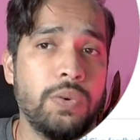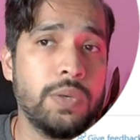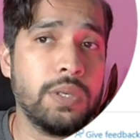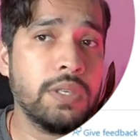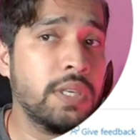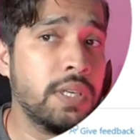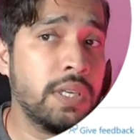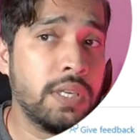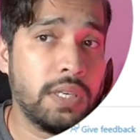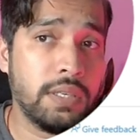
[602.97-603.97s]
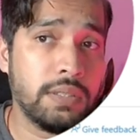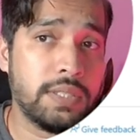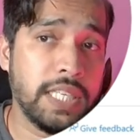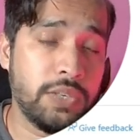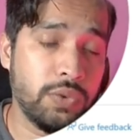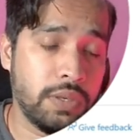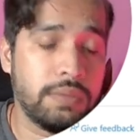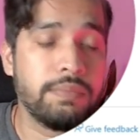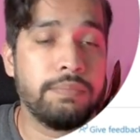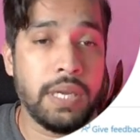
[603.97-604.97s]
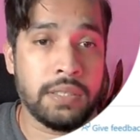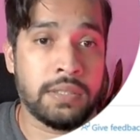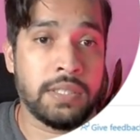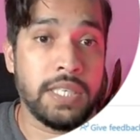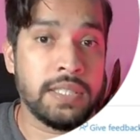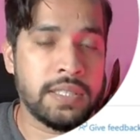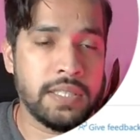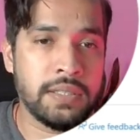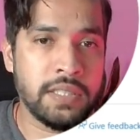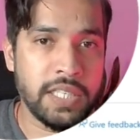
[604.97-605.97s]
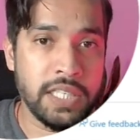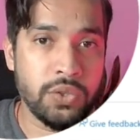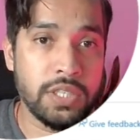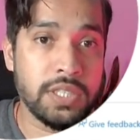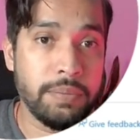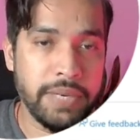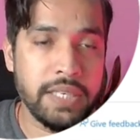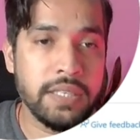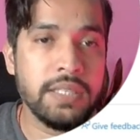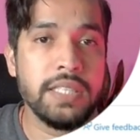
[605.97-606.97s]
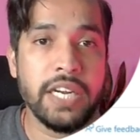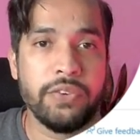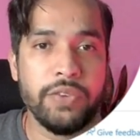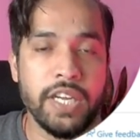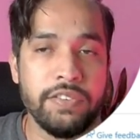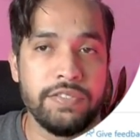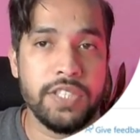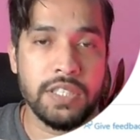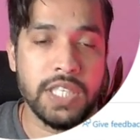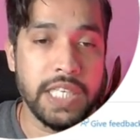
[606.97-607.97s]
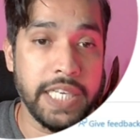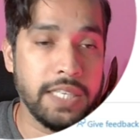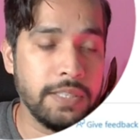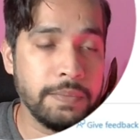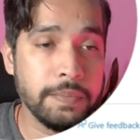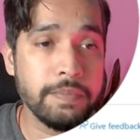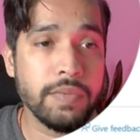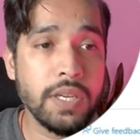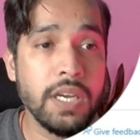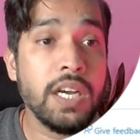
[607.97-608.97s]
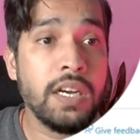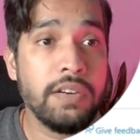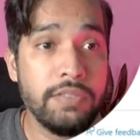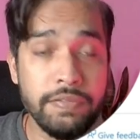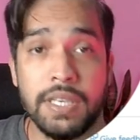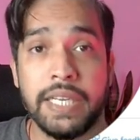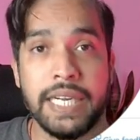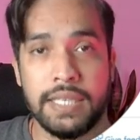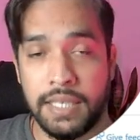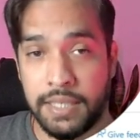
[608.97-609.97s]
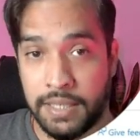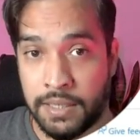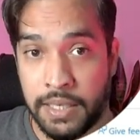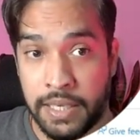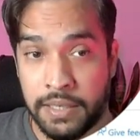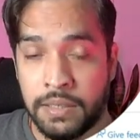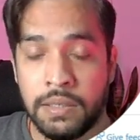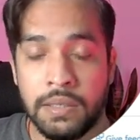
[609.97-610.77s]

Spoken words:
our SQL managed instance into the subnet that we have just created. We will get an error.